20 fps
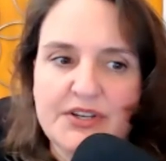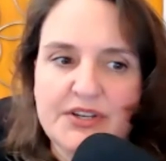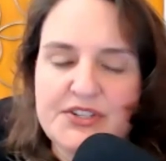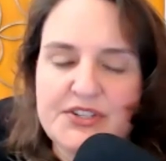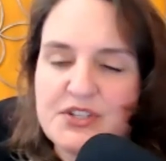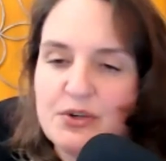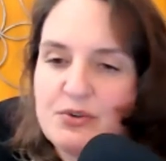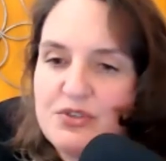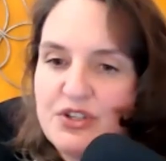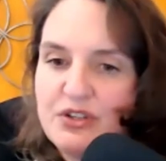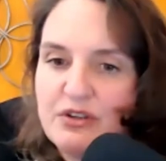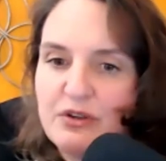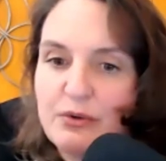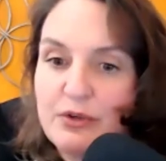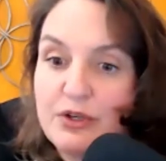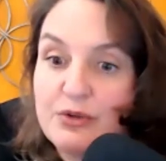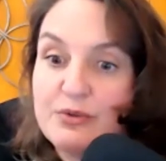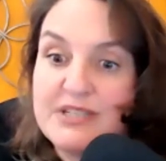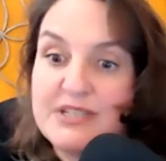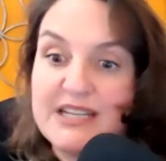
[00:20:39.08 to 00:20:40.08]
So, do you
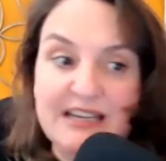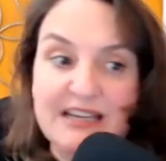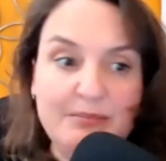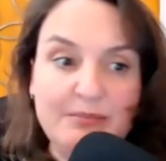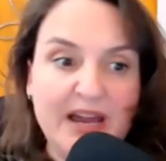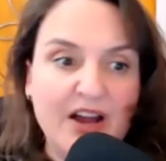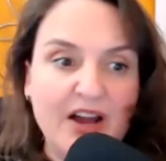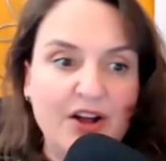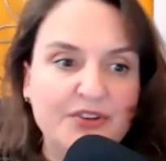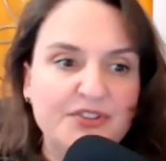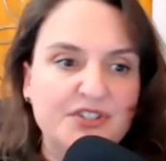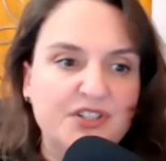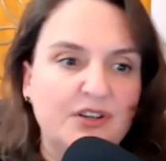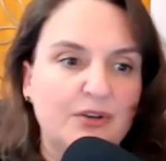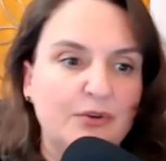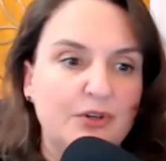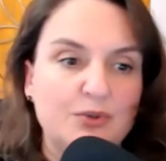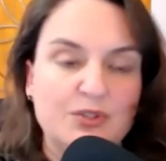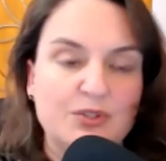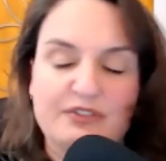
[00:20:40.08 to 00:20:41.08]
use email? Do
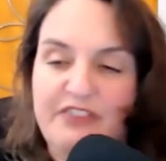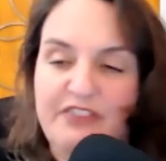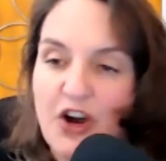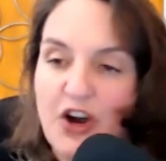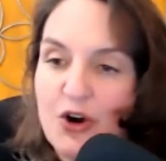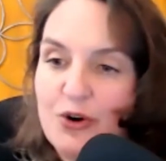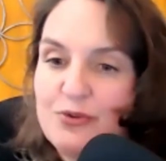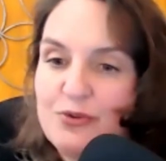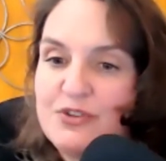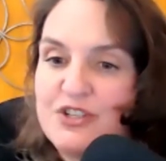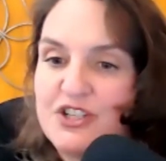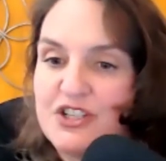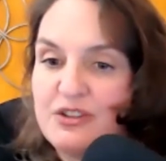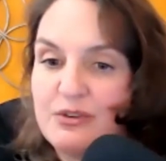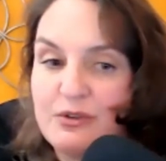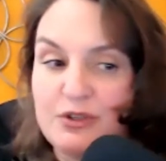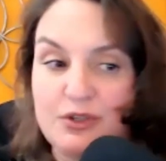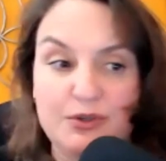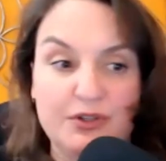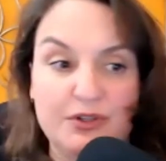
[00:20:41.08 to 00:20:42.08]
you use phone? Do
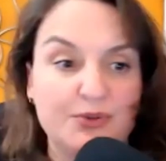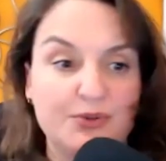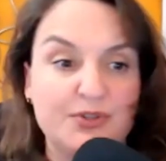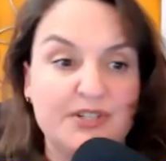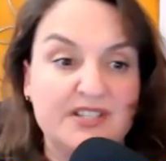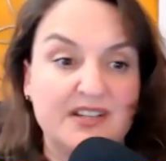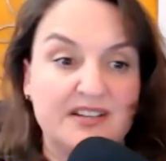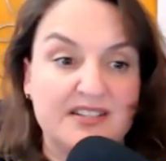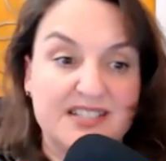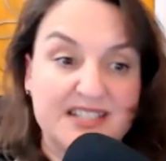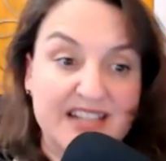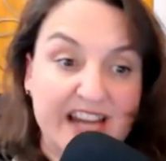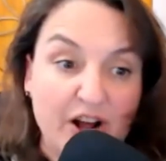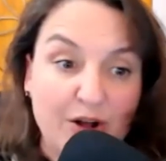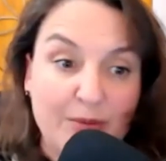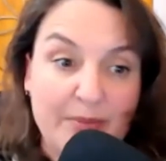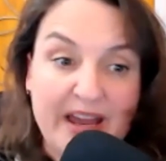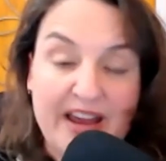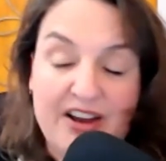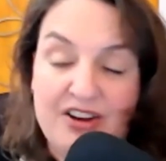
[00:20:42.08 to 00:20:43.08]
you use
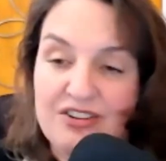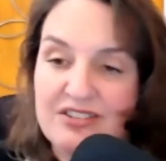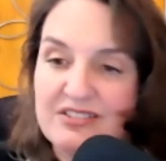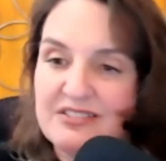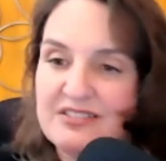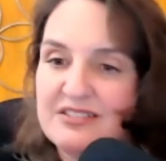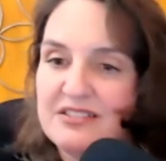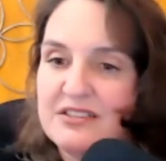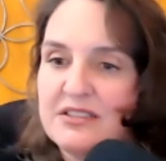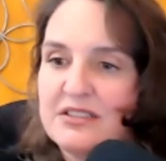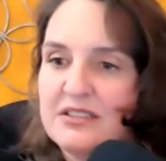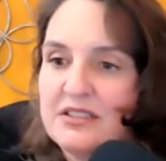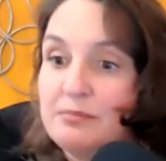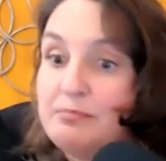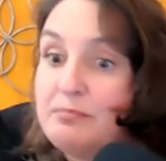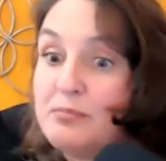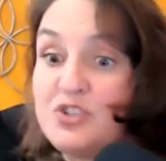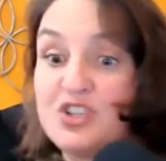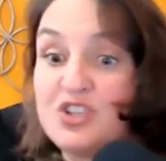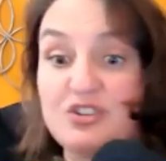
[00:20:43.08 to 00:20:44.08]
snail mail?
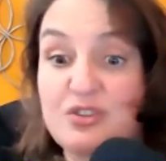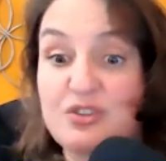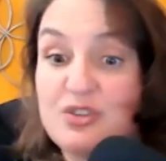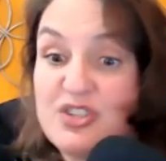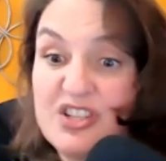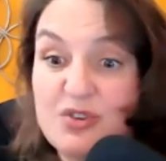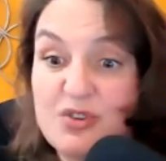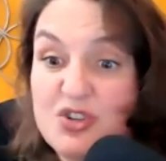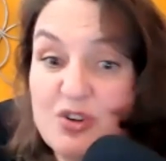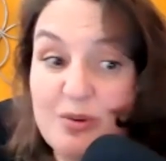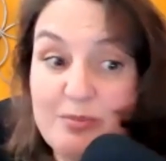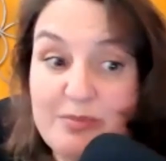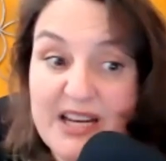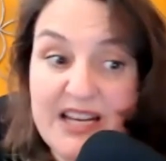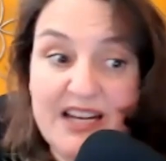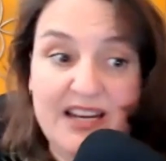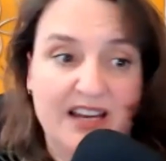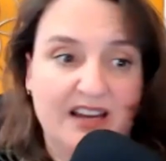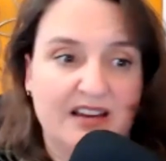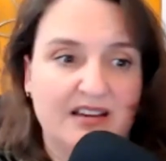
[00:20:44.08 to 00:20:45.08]
Do you do social
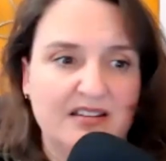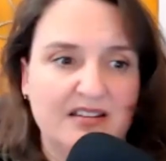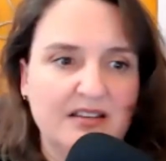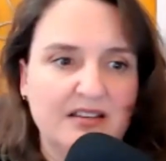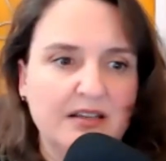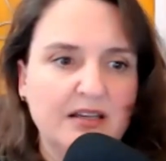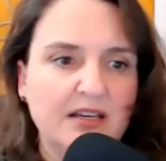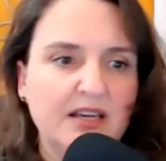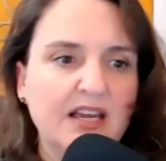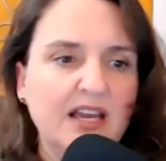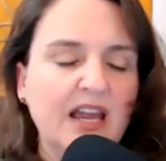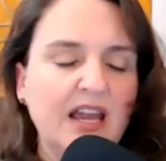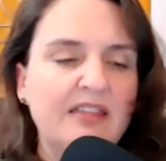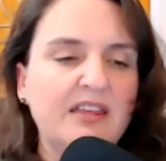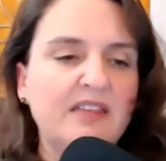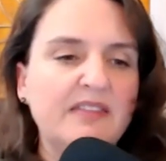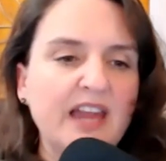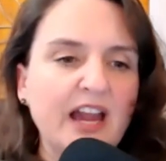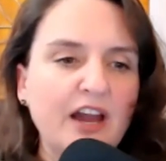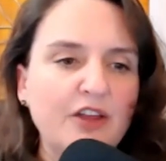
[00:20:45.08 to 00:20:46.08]
media? And
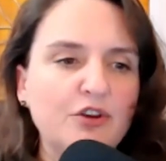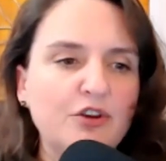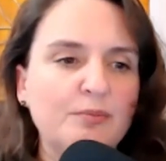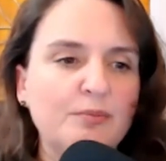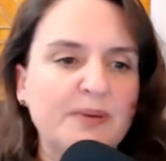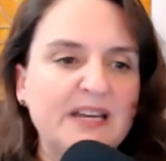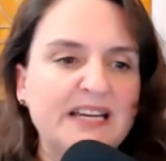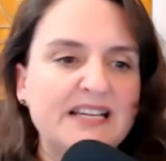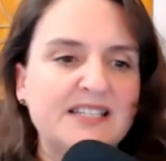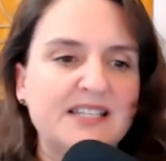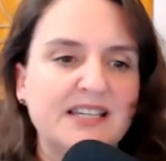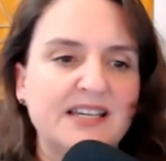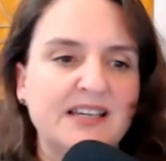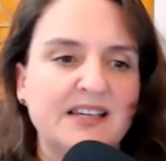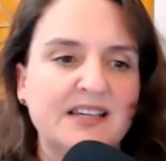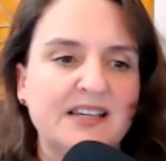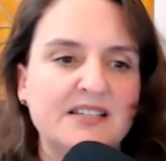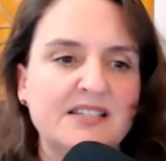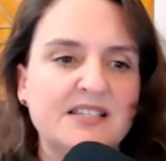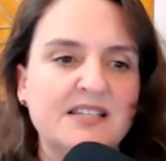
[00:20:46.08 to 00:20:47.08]
then the other piece
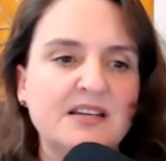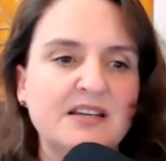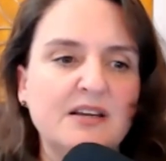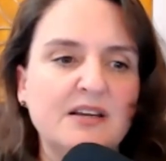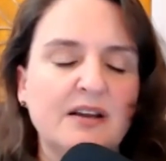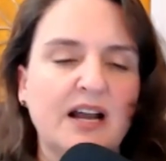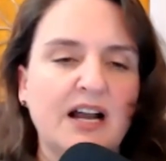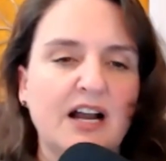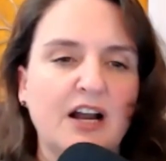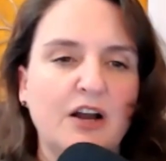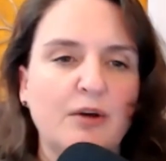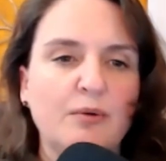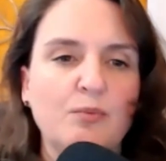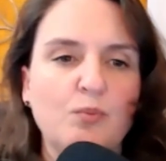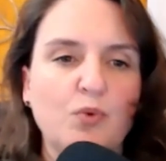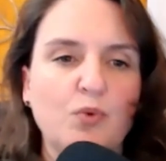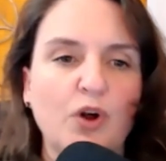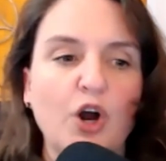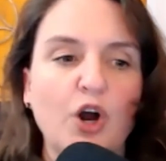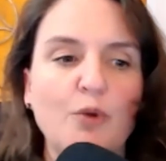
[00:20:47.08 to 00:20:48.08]
is uh,
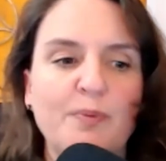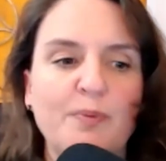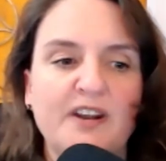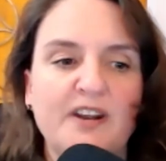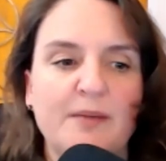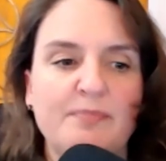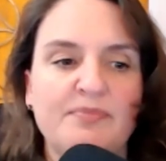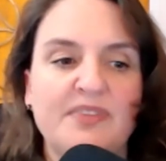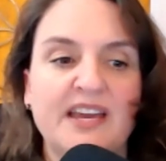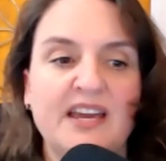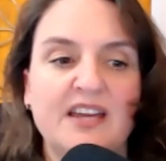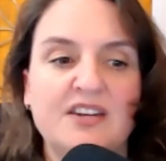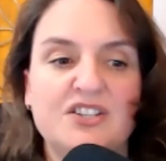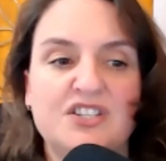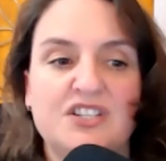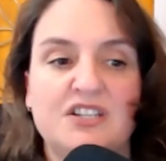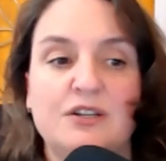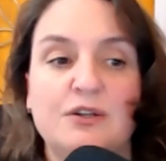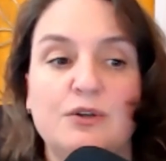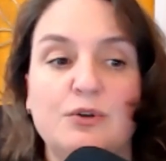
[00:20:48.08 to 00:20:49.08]
we'll open up then
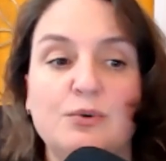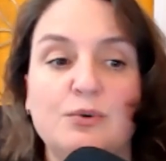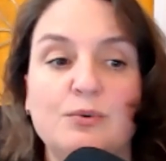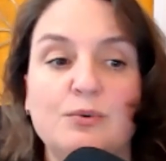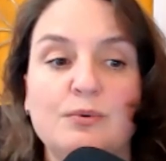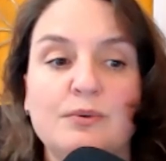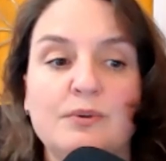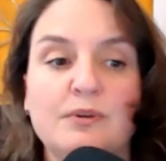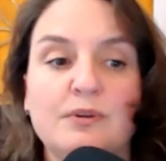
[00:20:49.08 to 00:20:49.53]
to